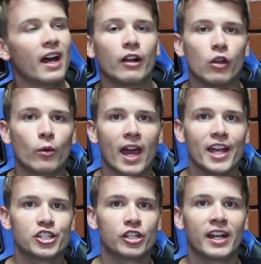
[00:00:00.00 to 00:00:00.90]
a
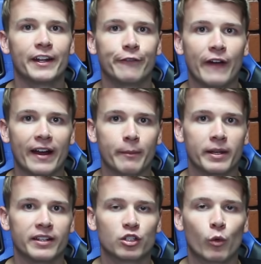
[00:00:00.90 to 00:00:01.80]
location and
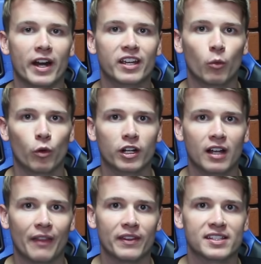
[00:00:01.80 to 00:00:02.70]
environment to where I can
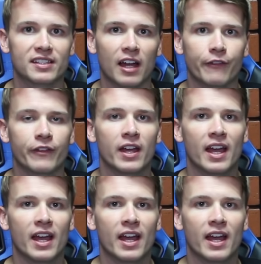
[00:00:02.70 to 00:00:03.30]
work on this stuff